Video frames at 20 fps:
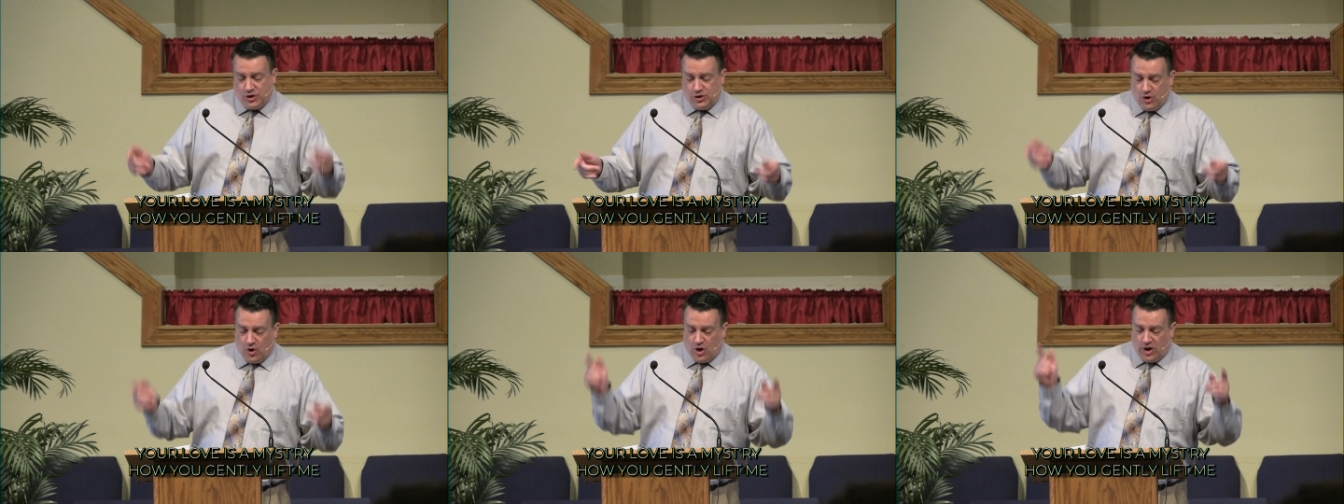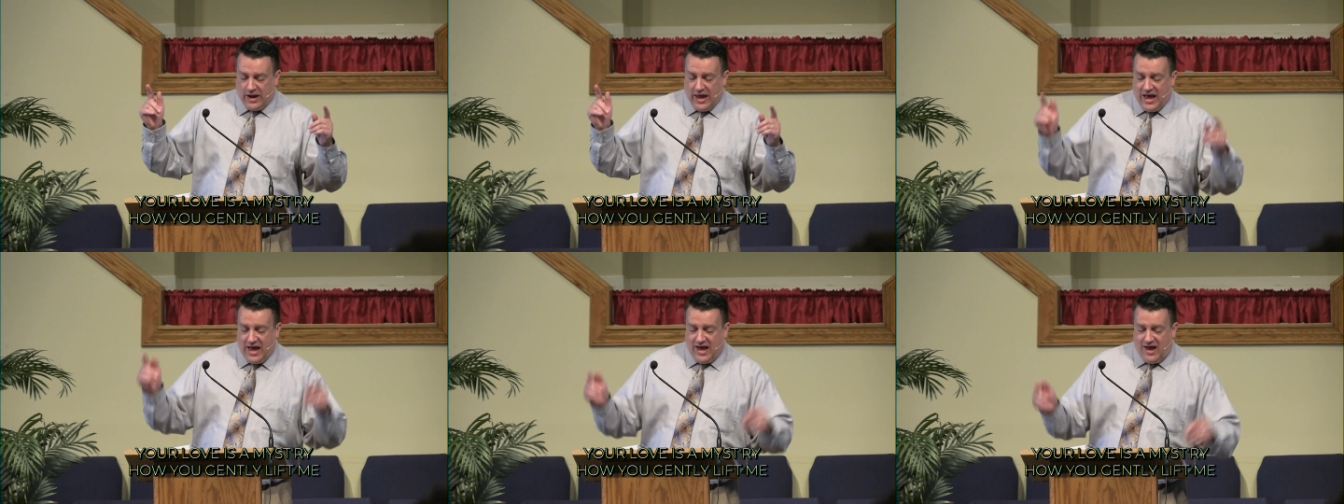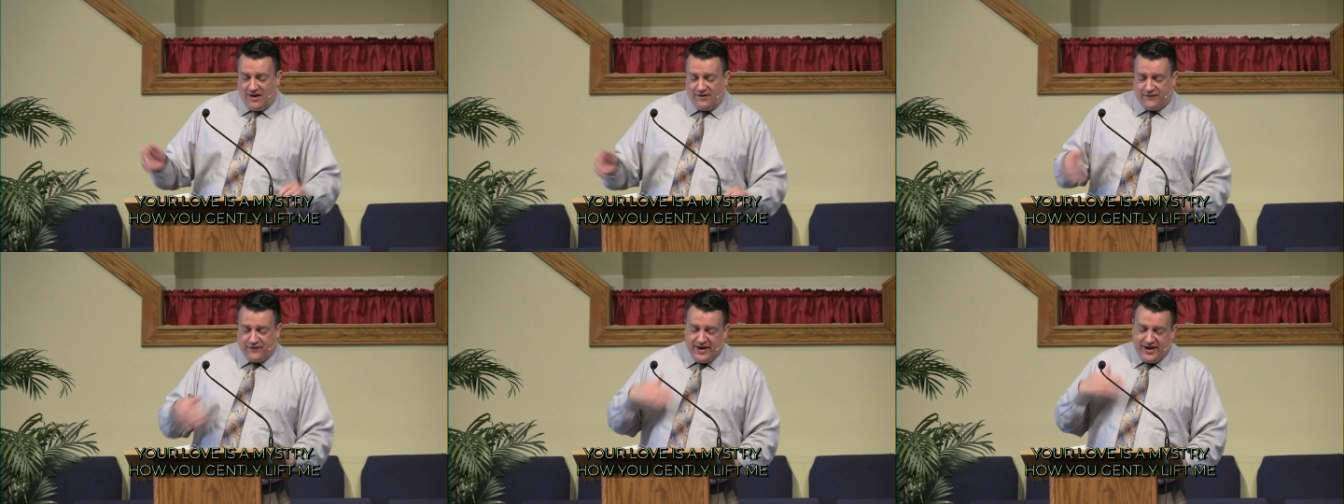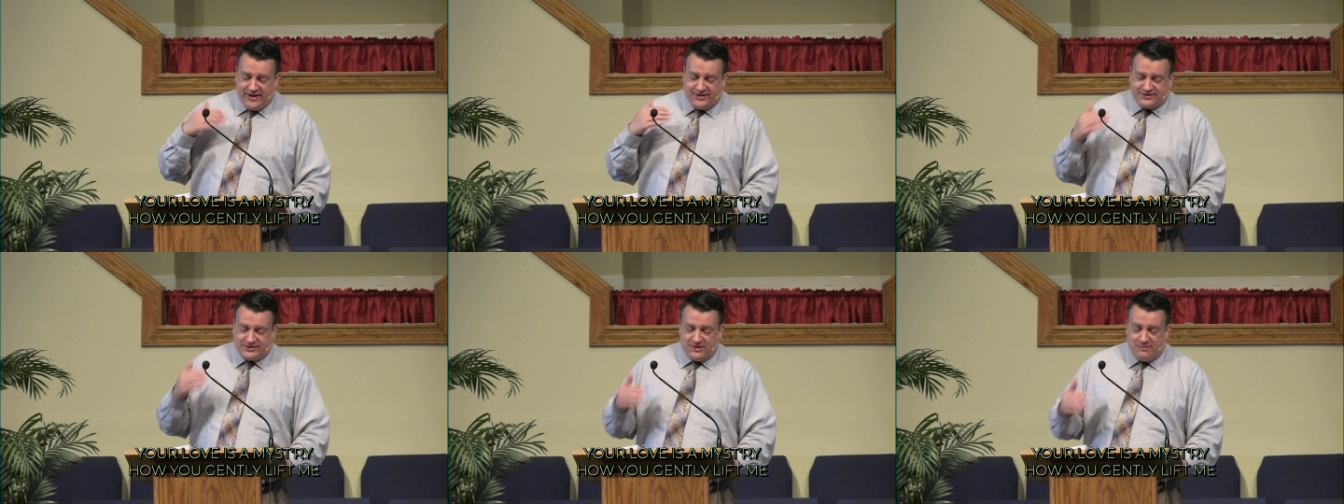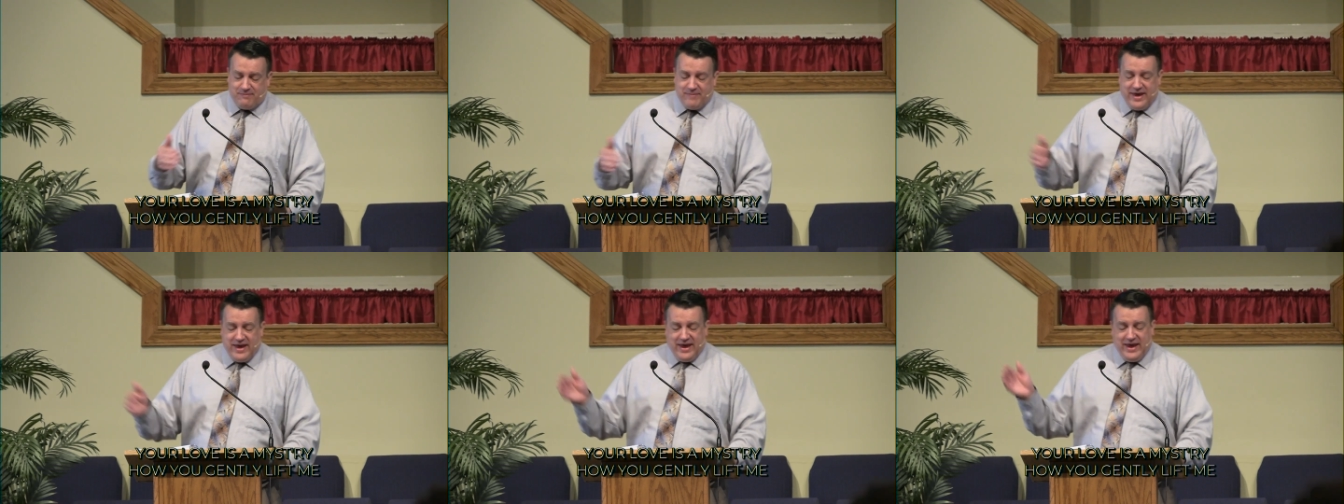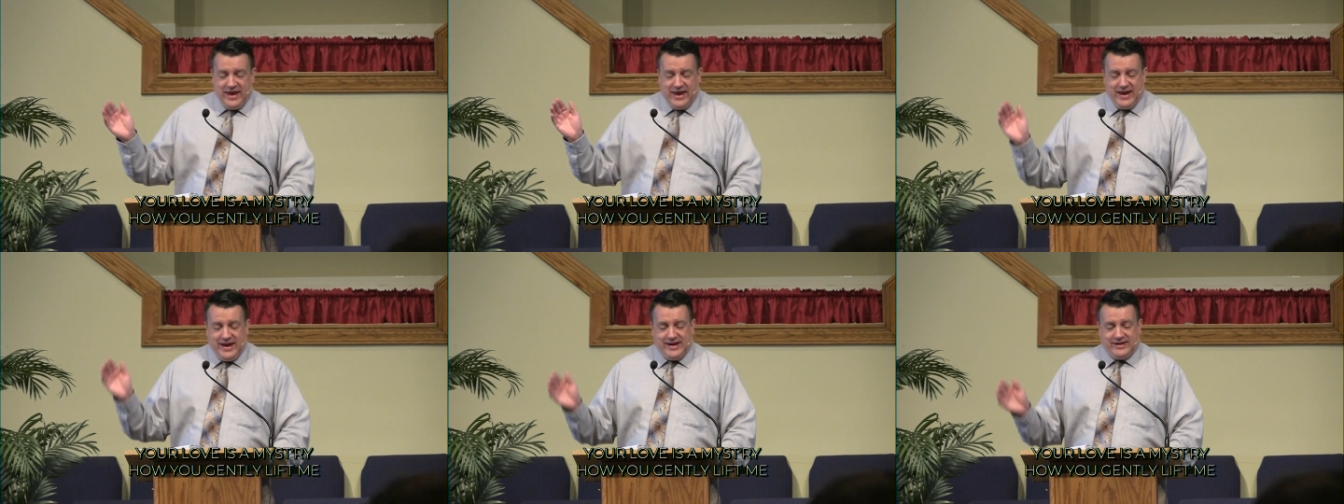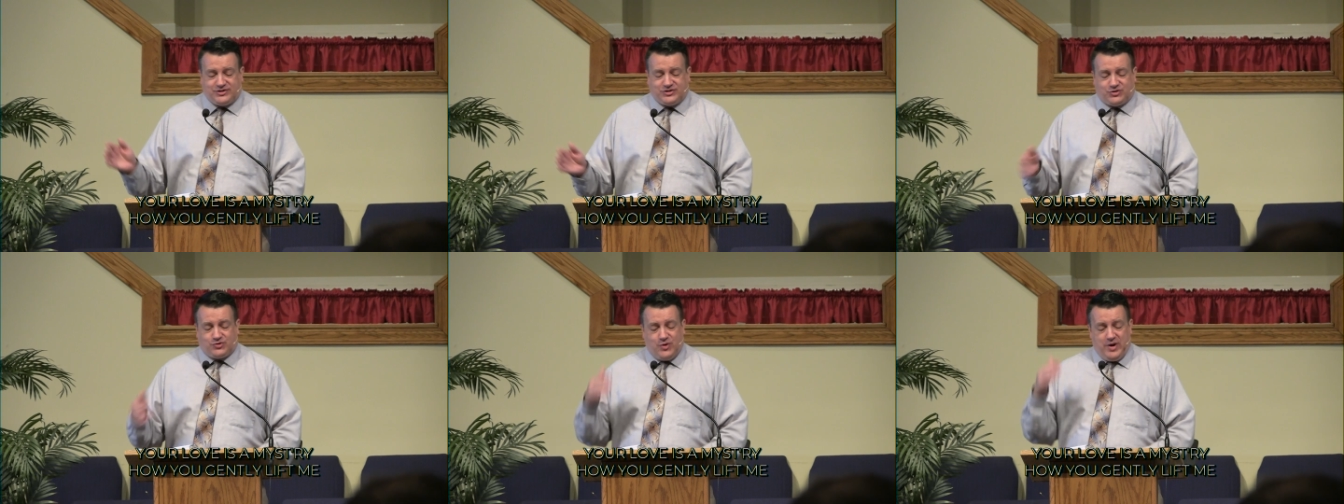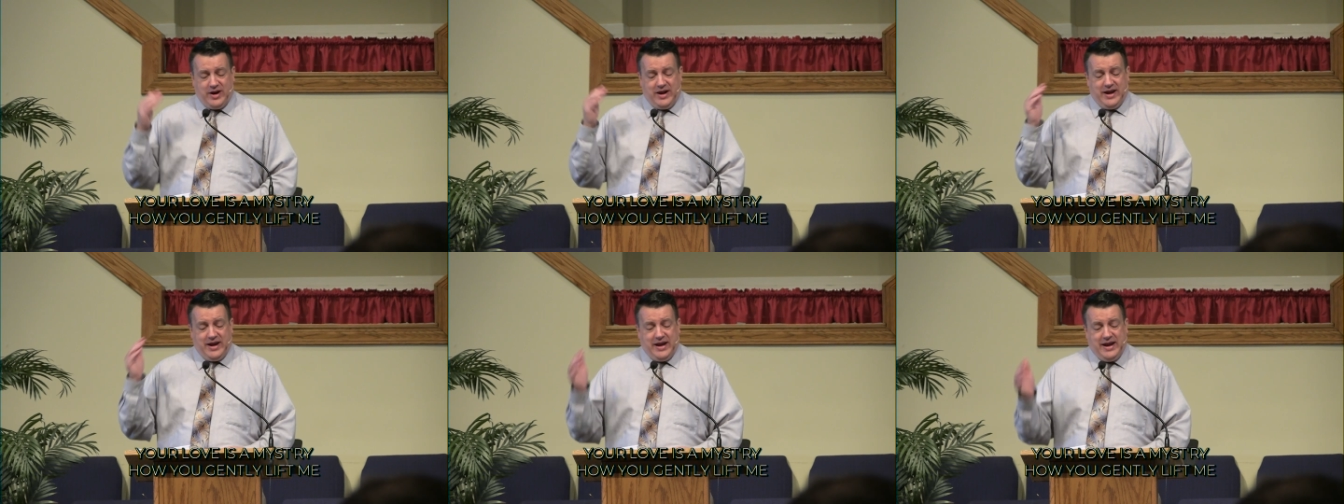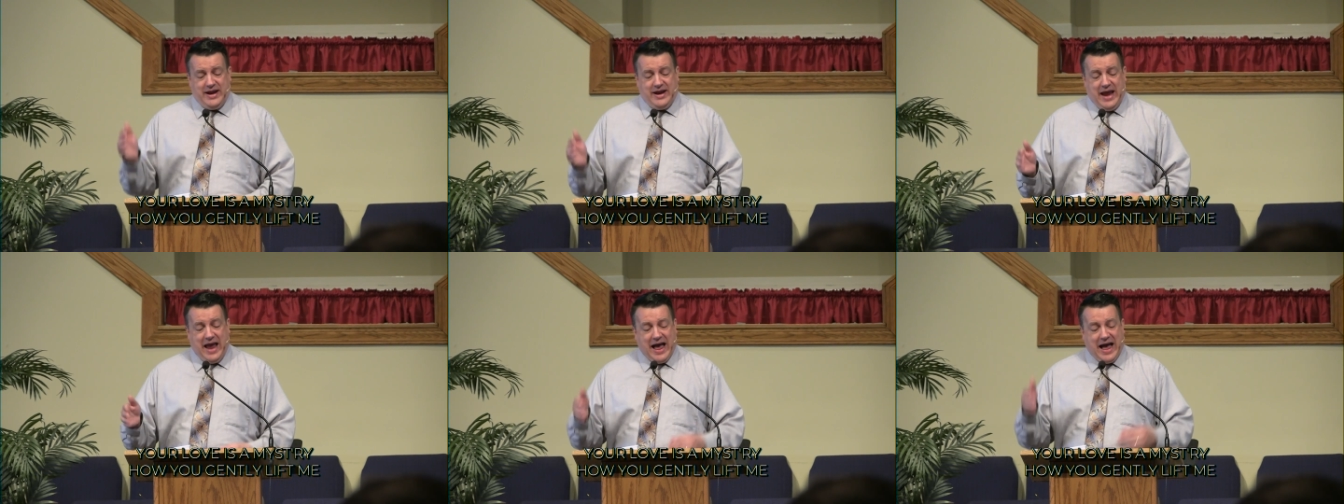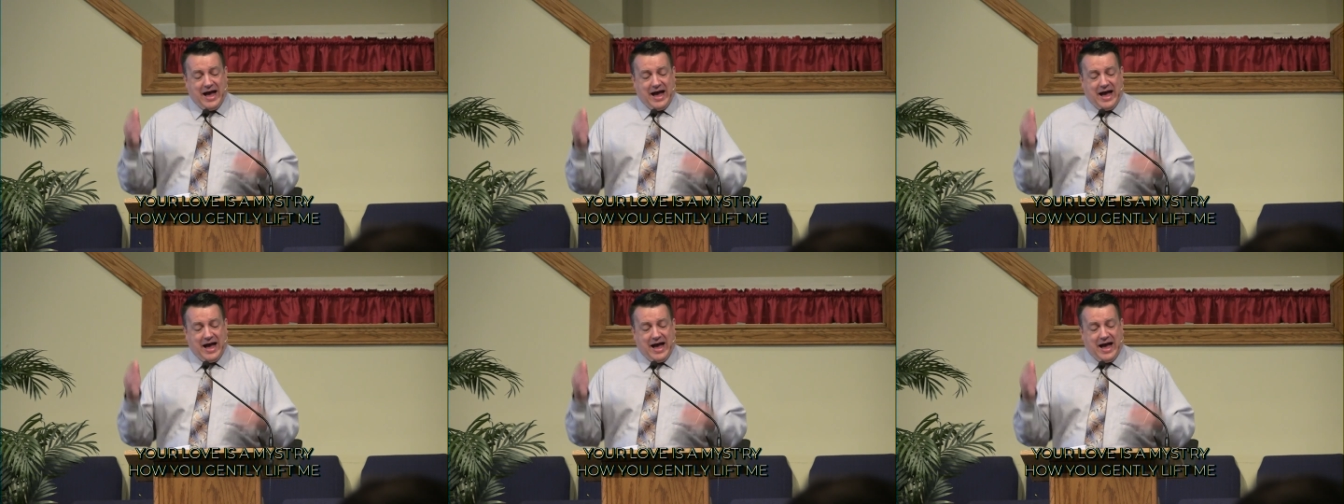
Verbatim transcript: Your love is a mystery,